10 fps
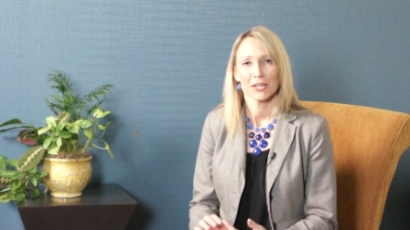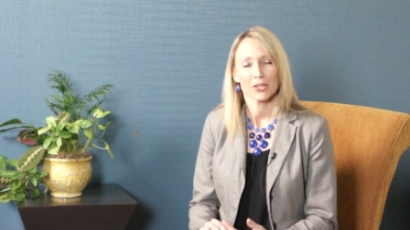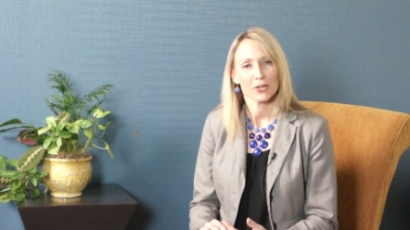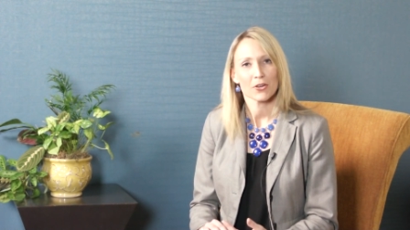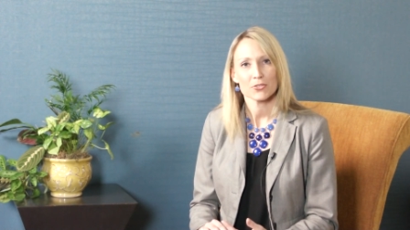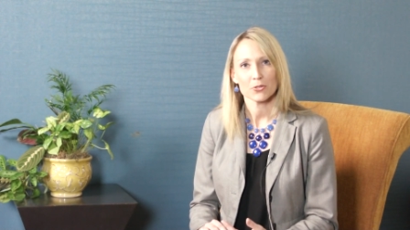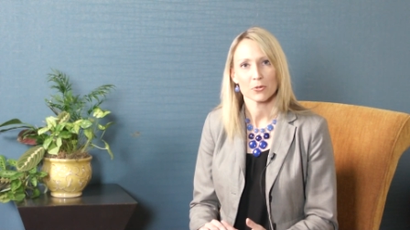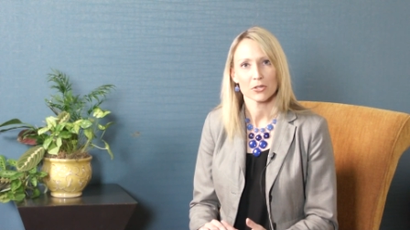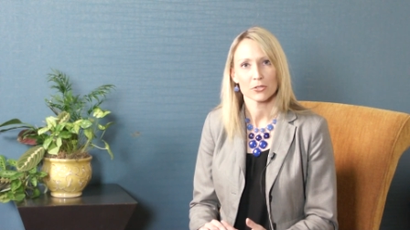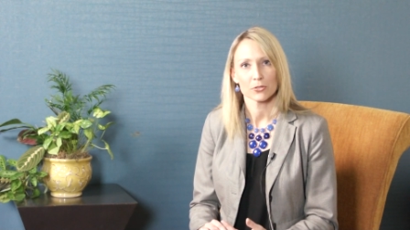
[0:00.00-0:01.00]
It could
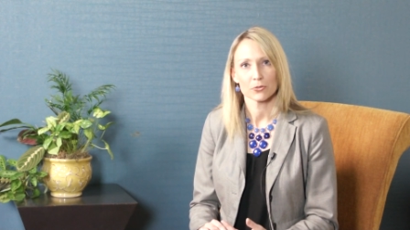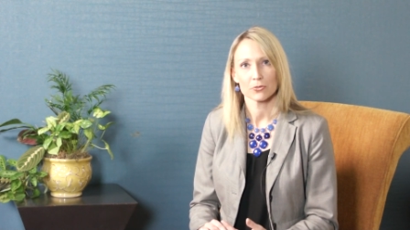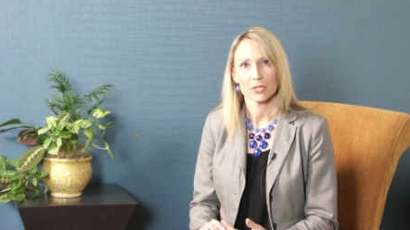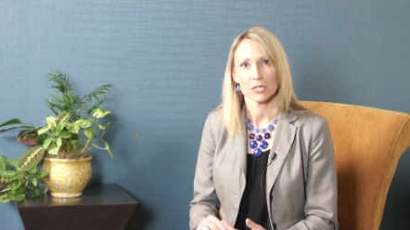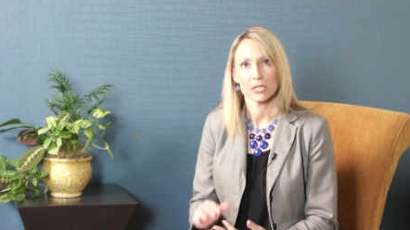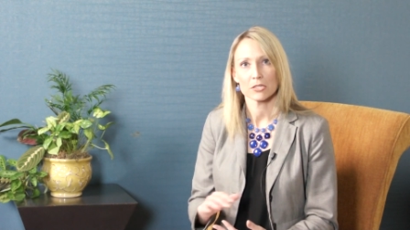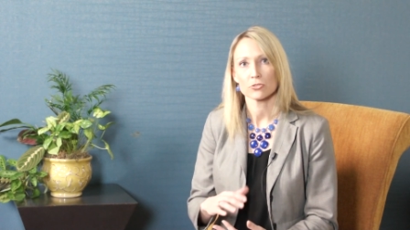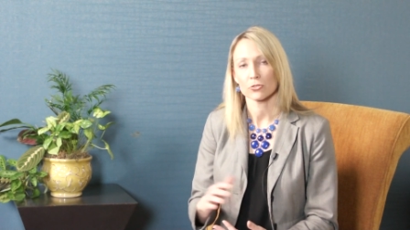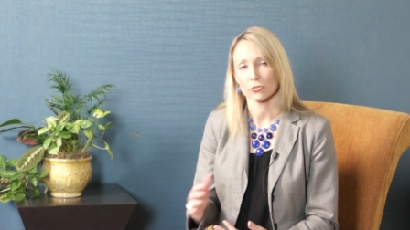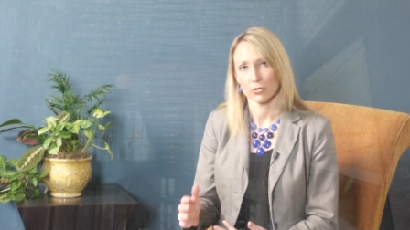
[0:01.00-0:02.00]
also include an
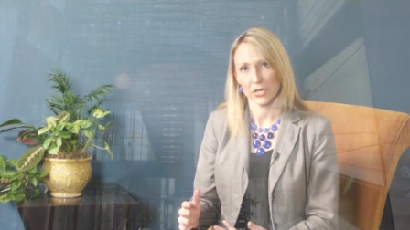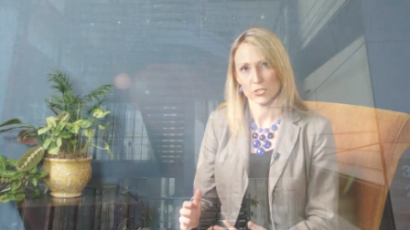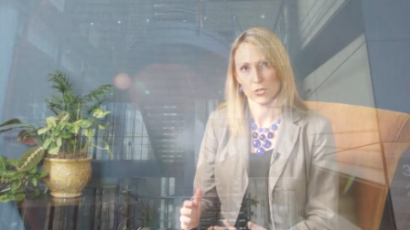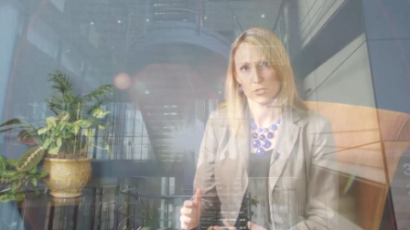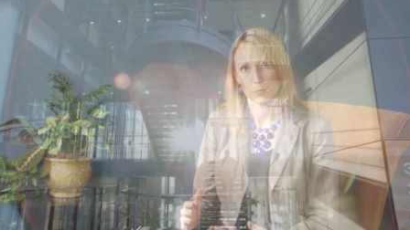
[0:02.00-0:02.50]
internal HR